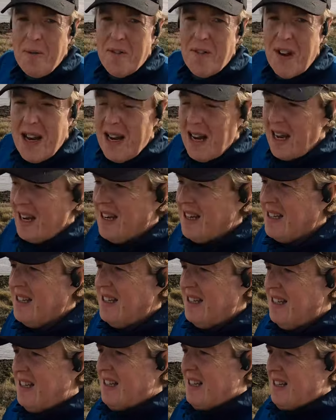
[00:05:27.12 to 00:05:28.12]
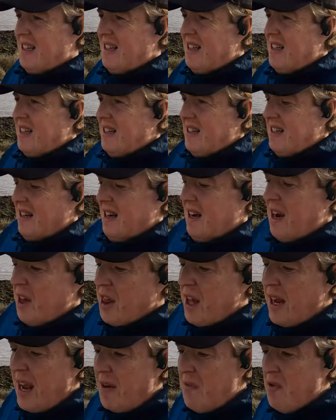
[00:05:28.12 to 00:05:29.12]
I'm feeling. I
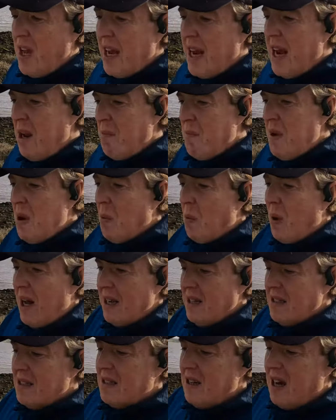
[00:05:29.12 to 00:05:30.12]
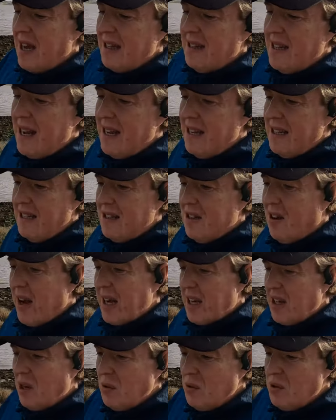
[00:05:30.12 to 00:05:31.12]
think everything hit me at once. I had that
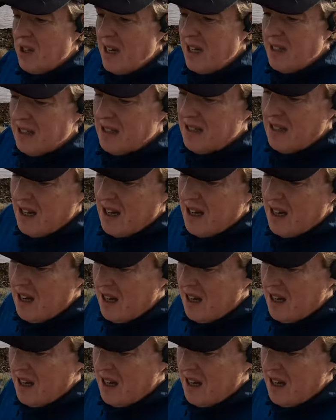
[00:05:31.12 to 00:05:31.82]
diagnosis